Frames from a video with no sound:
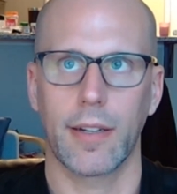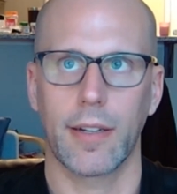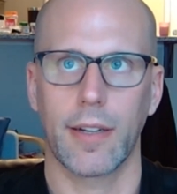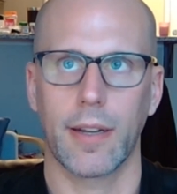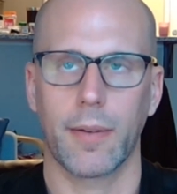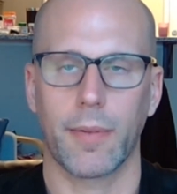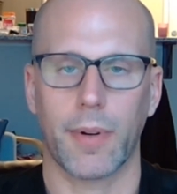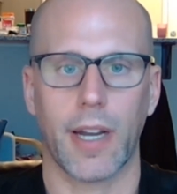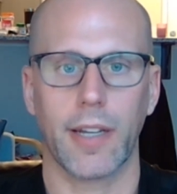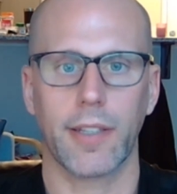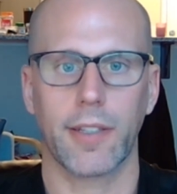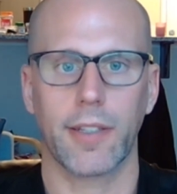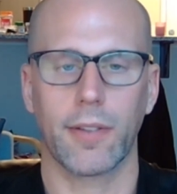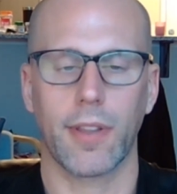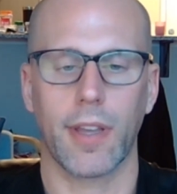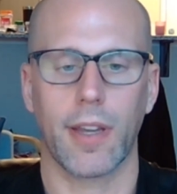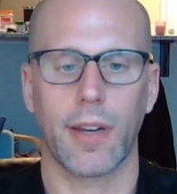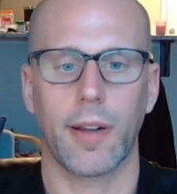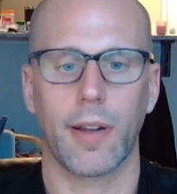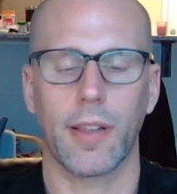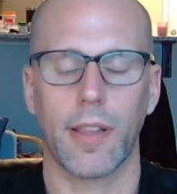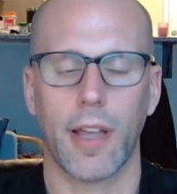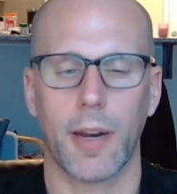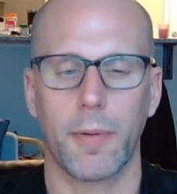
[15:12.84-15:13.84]
And what I do
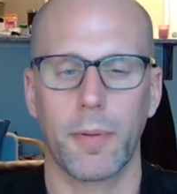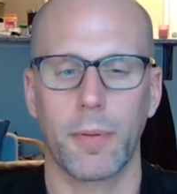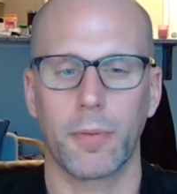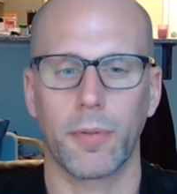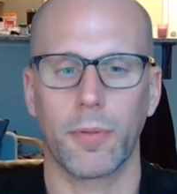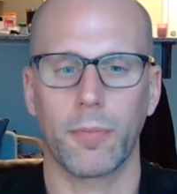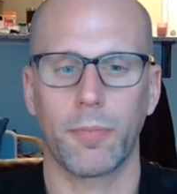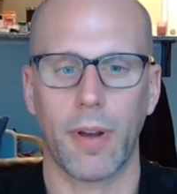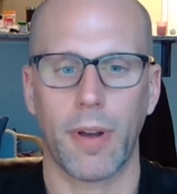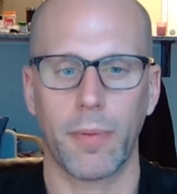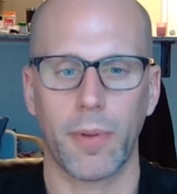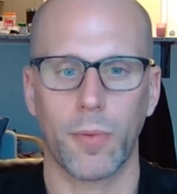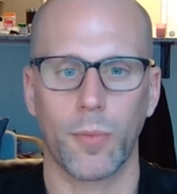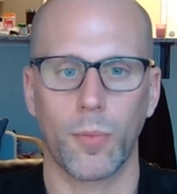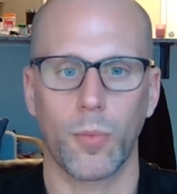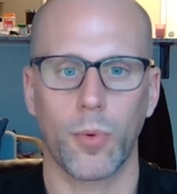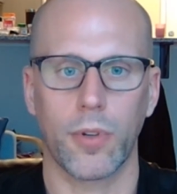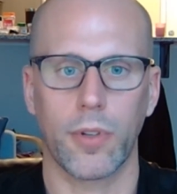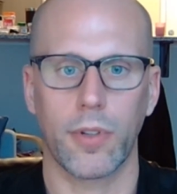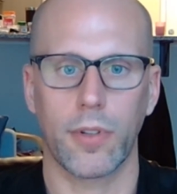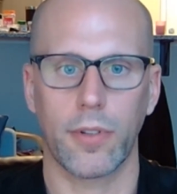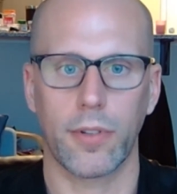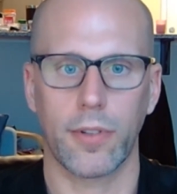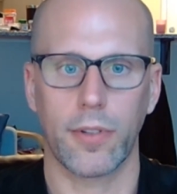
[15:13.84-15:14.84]
that a lot of people probably
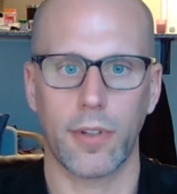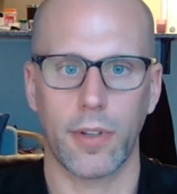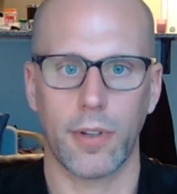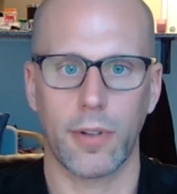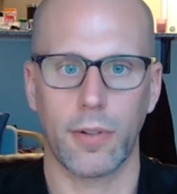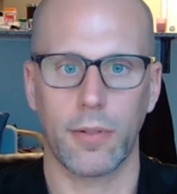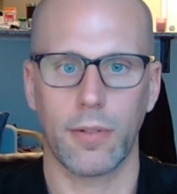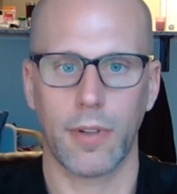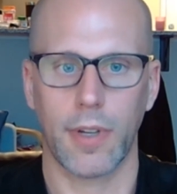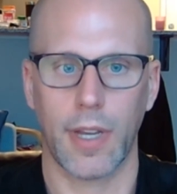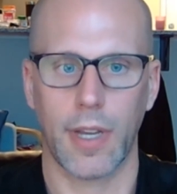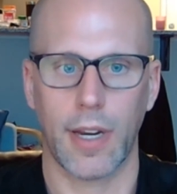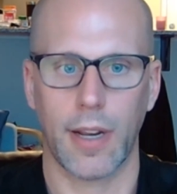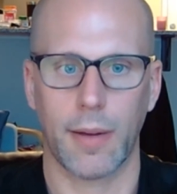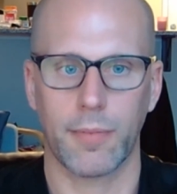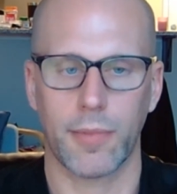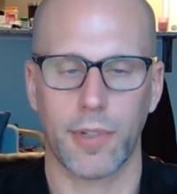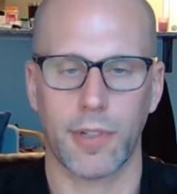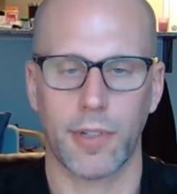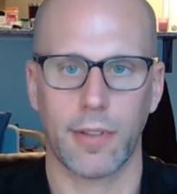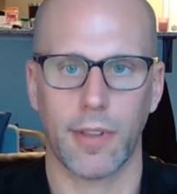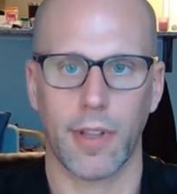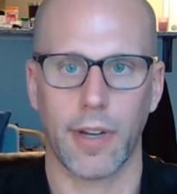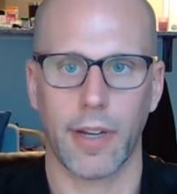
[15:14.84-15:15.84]
wouldn't do, and I'm
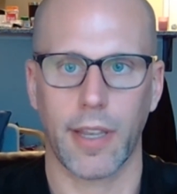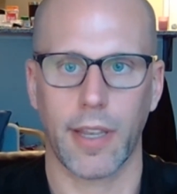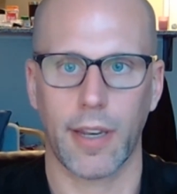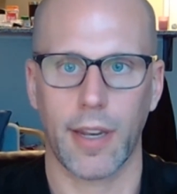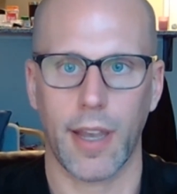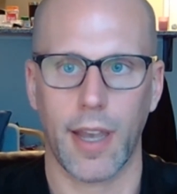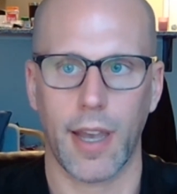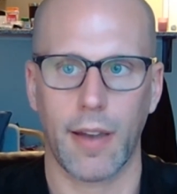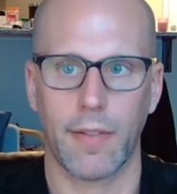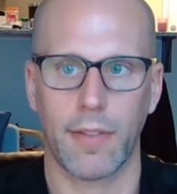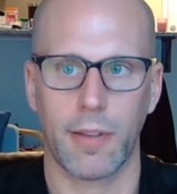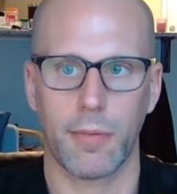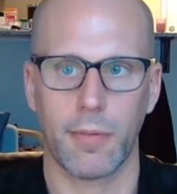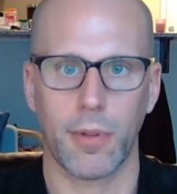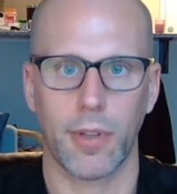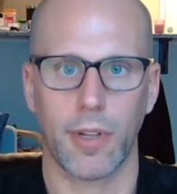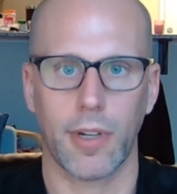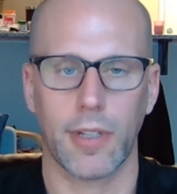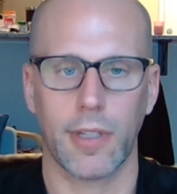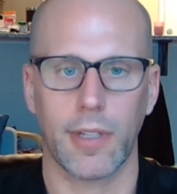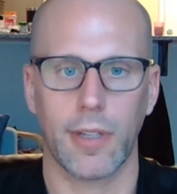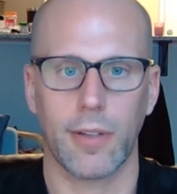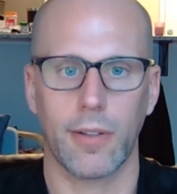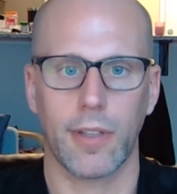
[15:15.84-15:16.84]
just lucky to have the
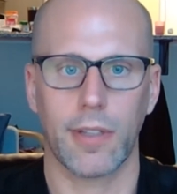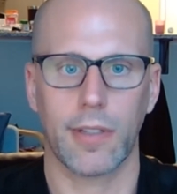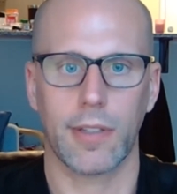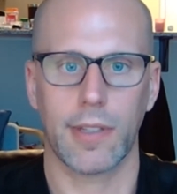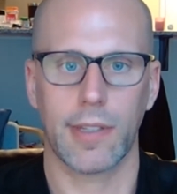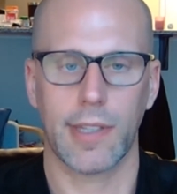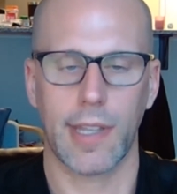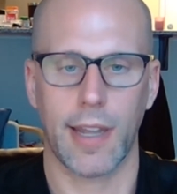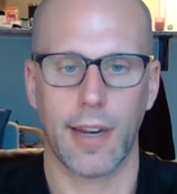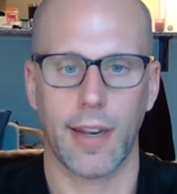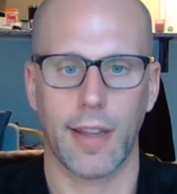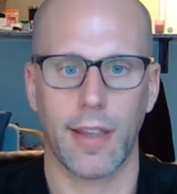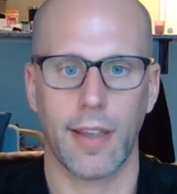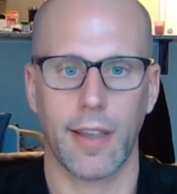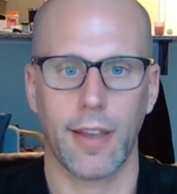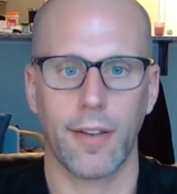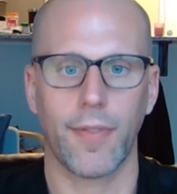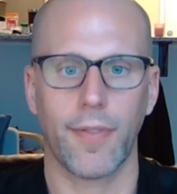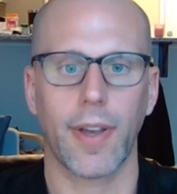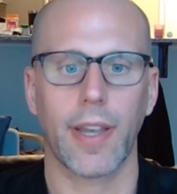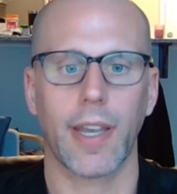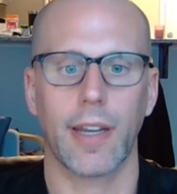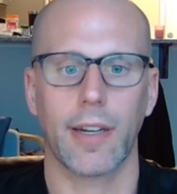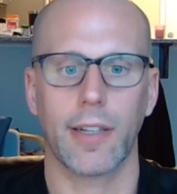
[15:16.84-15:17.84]
ability to do this, is that
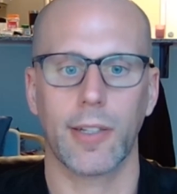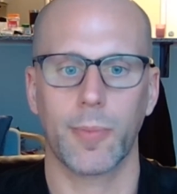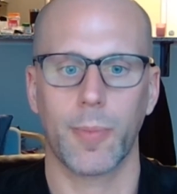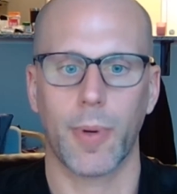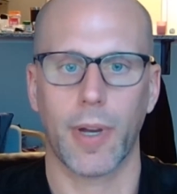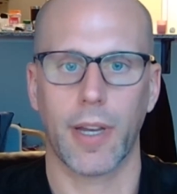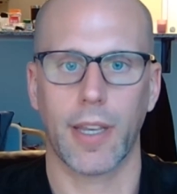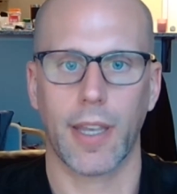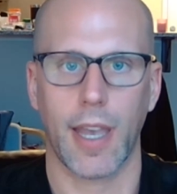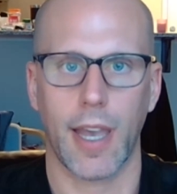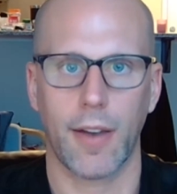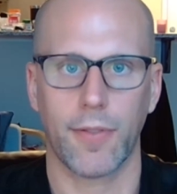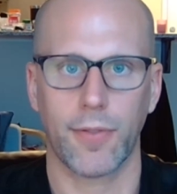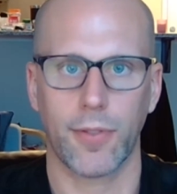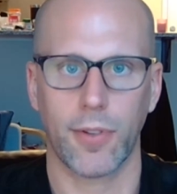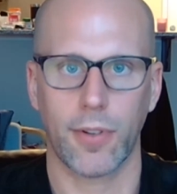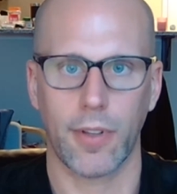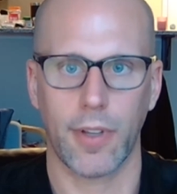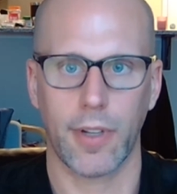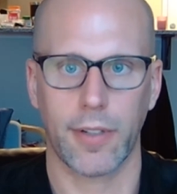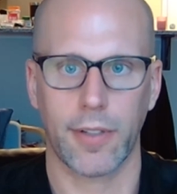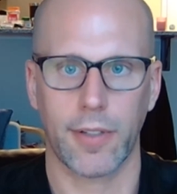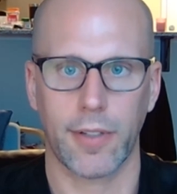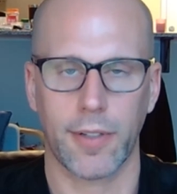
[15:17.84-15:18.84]
if I get a spike after
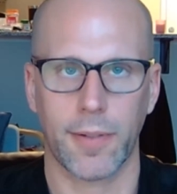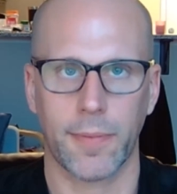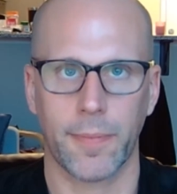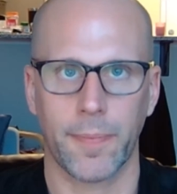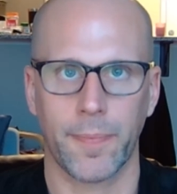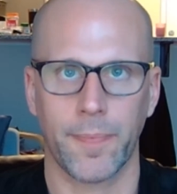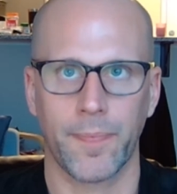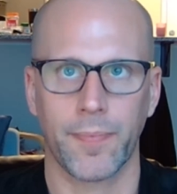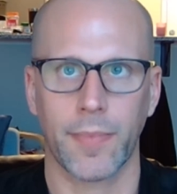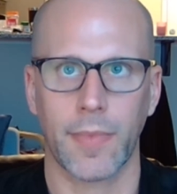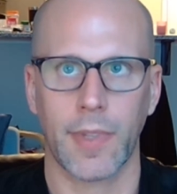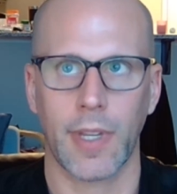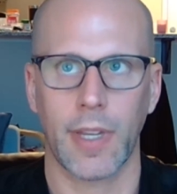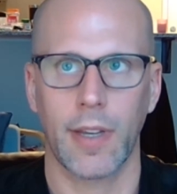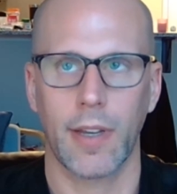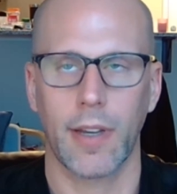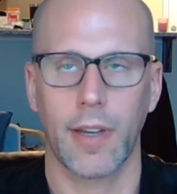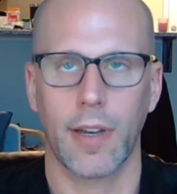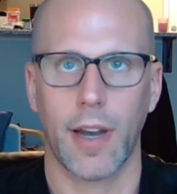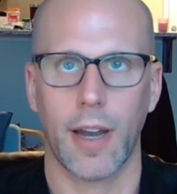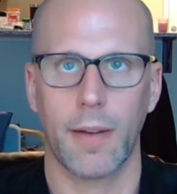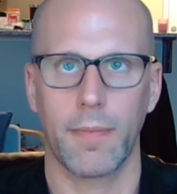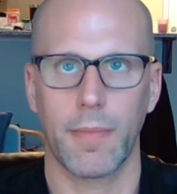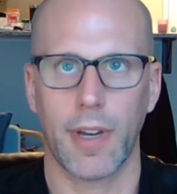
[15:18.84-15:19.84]
lunch,
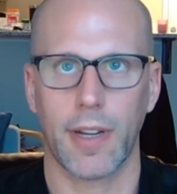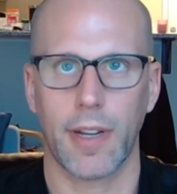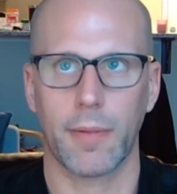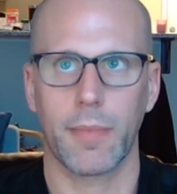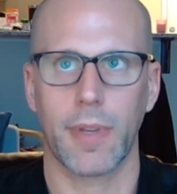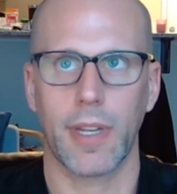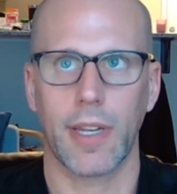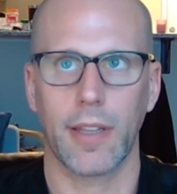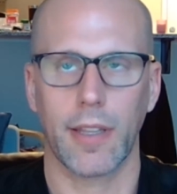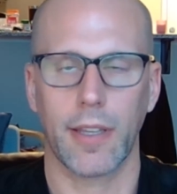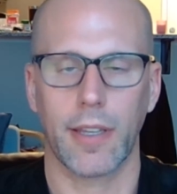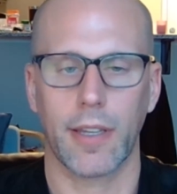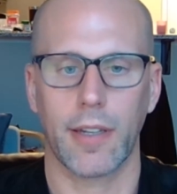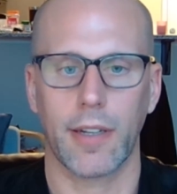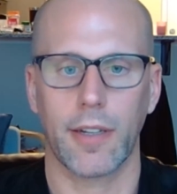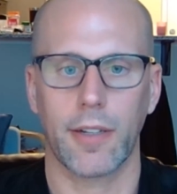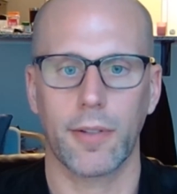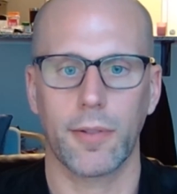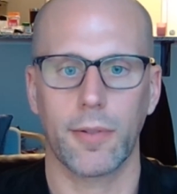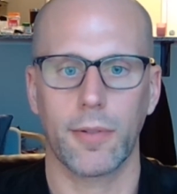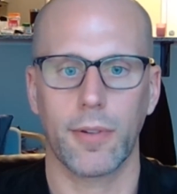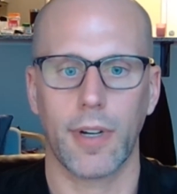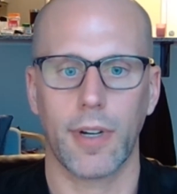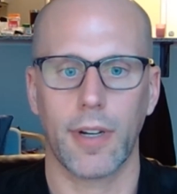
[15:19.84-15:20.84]
I'm not immediately going
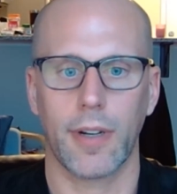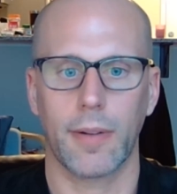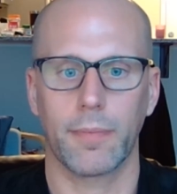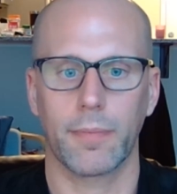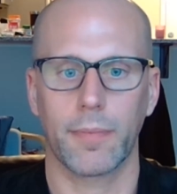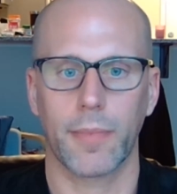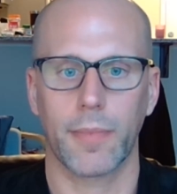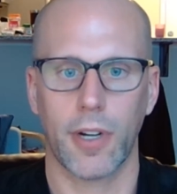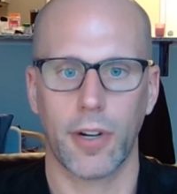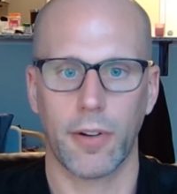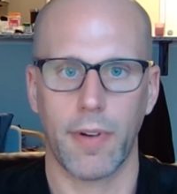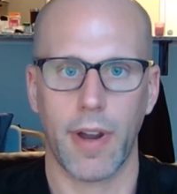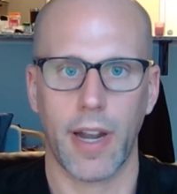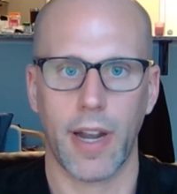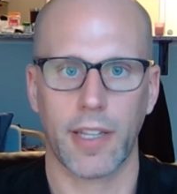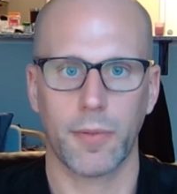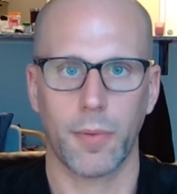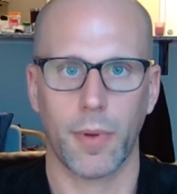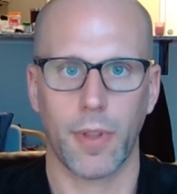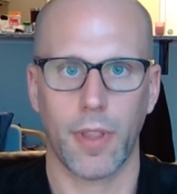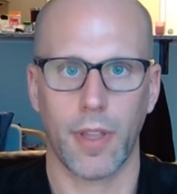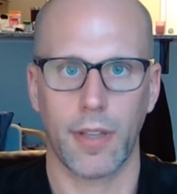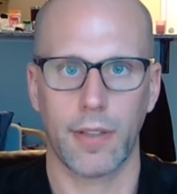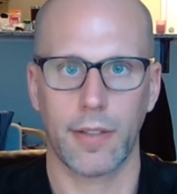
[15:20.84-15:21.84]
to correct
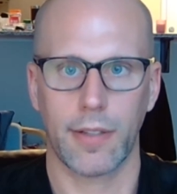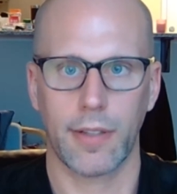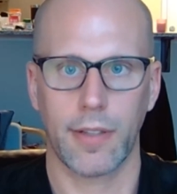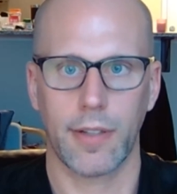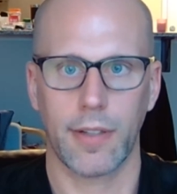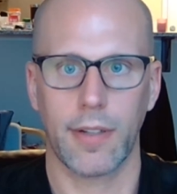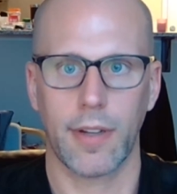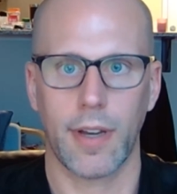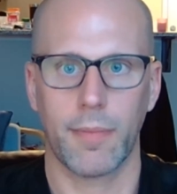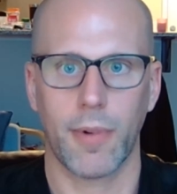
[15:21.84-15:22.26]
with insulin.